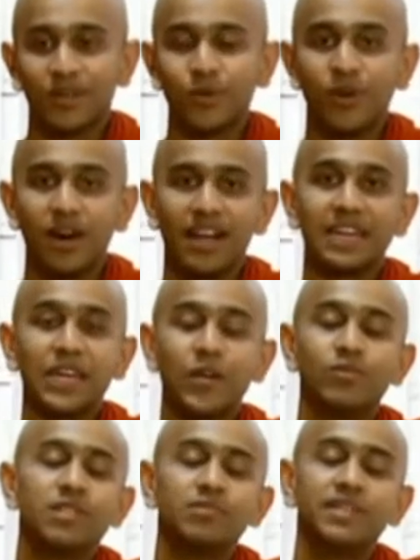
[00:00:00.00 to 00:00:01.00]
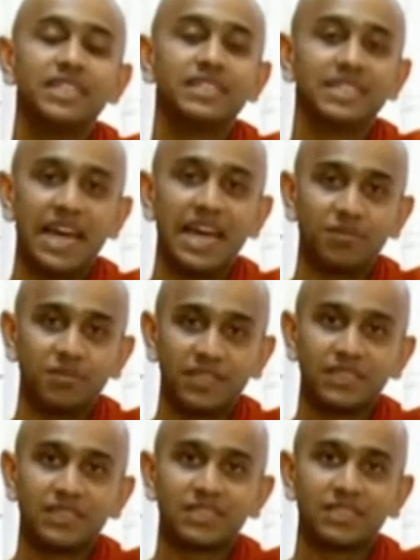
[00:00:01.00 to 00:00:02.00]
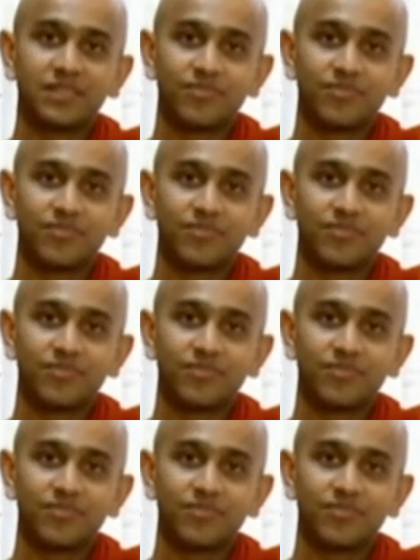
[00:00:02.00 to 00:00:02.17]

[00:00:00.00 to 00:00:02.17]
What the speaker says: who are like human beings, animals,